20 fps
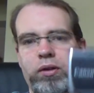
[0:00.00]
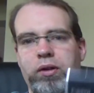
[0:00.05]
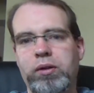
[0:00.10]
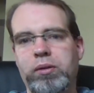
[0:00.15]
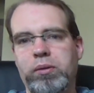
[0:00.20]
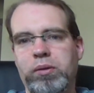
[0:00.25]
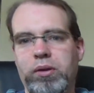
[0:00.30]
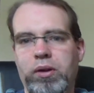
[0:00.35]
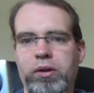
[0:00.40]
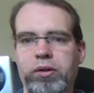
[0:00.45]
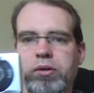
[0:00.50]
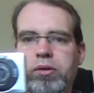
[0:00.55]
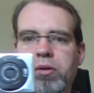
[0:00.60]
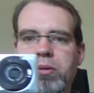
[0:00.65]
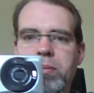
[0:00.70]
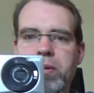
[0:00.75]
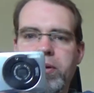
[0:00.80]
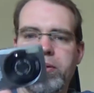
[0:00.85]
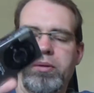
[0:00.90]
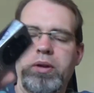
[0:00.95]
This was
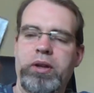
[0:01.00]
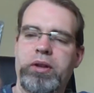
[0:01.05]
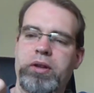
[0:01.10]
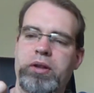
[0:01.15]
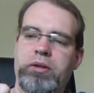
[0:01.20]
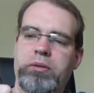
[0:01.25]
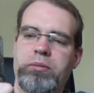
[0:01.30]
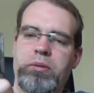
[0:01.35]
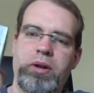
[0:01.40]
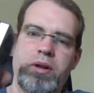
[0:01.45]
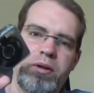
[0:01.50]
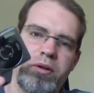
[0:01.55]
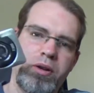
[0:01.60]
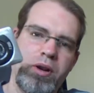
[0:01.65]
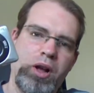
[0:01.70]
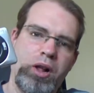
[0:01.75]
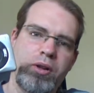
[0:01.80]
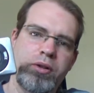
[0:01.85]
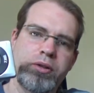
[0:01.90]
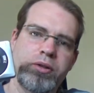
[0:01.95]
also about, I think,
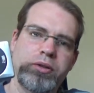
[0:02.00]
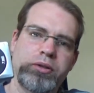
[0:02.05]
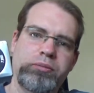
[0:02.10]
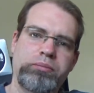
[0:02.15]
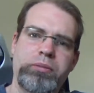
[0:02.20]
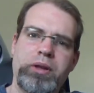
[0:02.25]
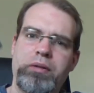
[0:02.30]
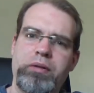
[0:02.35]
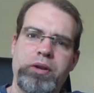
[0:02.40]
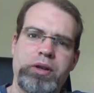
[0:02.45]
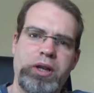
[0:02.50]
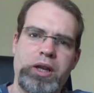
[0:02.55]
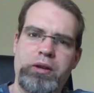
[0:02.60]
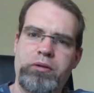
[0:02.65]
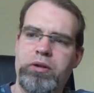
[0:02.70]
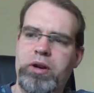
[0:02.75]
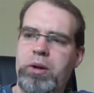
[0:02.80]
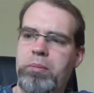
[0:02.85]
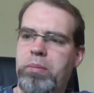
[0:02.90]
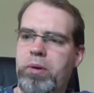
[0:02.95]
$300, give or
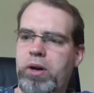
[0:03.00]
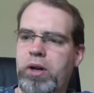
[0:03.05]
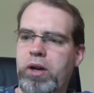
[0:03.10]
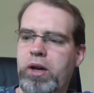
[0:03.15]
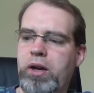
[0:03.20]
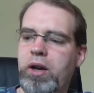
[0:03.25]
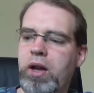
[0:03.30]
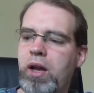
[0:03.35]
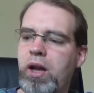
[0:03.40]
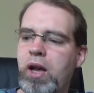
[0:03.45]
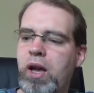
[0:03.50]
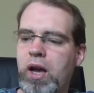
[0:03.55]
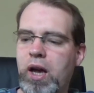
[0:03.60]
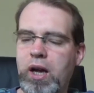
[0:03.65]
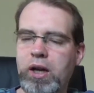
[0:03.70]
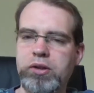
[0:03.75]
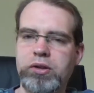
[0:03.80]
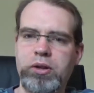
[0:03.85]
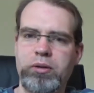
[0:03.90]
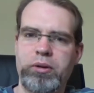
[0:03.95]
take, when I bought it.
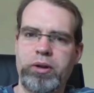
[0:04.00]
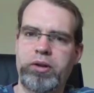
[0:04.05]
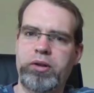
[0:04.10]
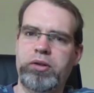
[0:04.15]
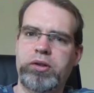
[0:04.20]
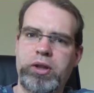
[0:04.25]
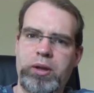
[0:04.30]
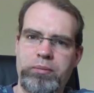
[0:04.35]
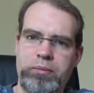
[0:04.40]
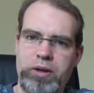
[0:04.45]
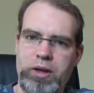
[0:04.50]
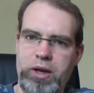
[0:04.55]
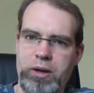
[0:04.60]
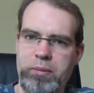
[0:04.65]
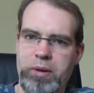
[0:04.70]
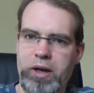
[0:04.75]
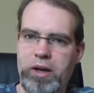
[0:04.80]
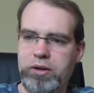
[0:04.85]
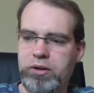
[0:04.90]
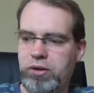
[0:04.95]
Actually, around the same
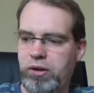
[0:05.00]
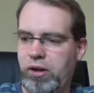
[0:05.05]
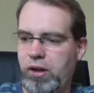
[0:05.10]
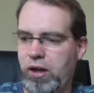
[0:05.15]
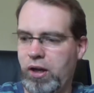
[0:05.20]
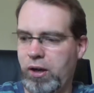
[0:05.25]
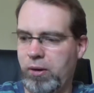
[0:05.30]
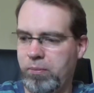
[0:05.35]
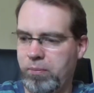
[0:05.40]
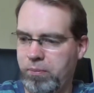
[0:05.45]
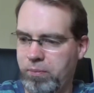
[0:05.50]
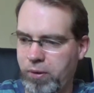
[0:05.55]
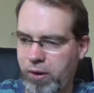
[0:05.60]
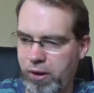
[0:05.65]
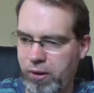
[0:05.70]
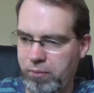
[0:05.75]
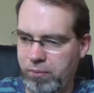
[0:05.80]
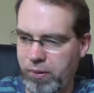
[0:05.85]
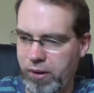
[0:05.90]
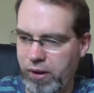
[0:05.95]
time, I actually
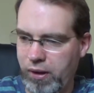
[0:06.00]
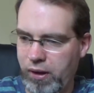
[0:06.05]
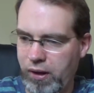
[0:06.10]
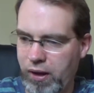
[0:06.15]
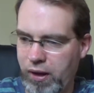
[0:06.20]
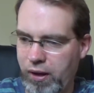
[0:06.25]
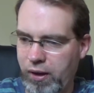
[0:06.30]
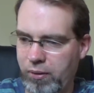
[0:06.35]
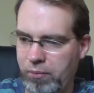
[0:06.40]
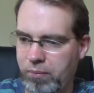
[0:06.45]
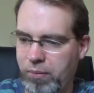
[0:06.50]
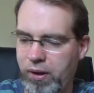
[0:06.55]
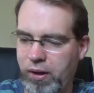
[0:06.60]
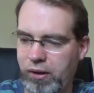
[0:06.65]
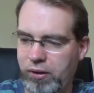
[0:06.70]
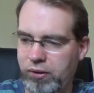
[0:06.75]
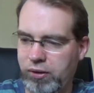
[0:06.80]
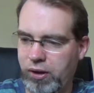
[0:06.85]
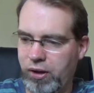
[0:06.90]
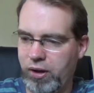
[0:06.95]
bought my
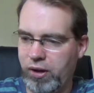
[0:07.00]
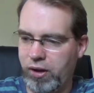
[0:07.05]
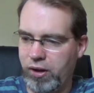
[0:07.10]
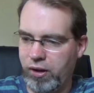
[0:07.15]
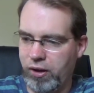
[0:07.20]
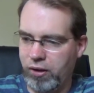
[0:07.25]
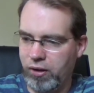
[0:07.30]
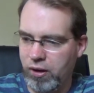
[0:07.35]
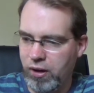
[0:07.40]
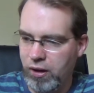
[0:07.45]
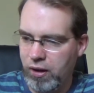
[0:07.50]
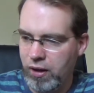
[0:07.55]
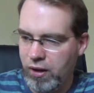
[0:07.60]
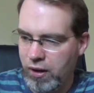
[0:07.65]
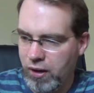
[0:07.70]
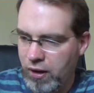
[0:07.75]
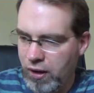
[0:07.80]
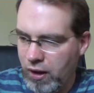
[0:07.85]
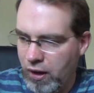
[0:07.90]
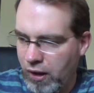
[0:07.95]
my ZR
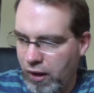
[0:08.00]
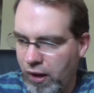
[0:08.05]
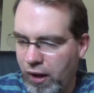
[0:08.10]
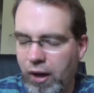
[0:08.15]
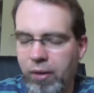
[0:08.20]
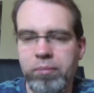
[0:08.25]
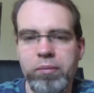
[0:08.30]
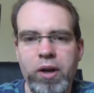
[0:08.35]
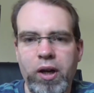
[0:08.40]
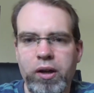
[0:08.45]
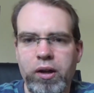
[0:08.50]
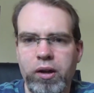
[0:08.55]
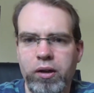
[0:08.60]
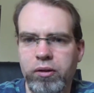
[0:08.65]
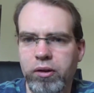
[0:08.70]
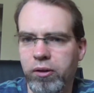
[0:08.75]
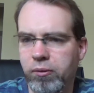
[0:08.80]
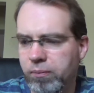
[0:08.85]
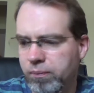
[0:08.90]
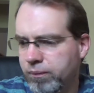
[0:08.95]

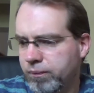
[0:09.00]
900.